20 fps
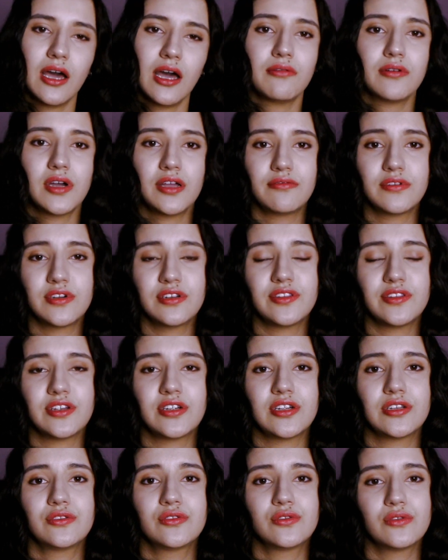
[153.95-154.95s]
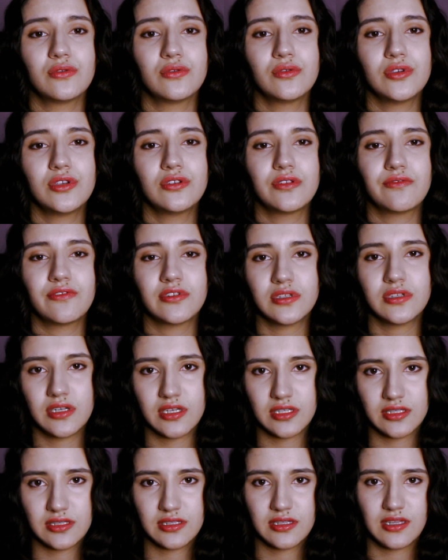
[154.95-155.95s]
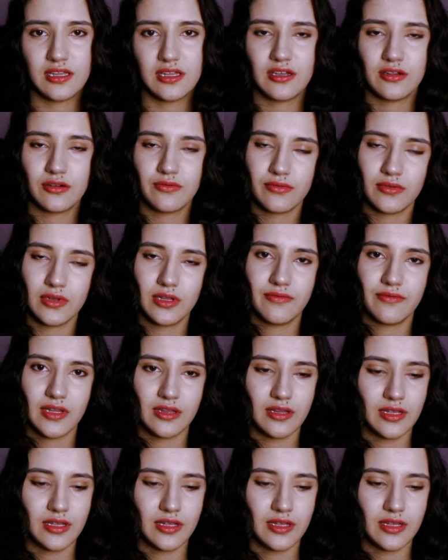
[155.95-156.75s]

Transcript: However, there are two universities that are fully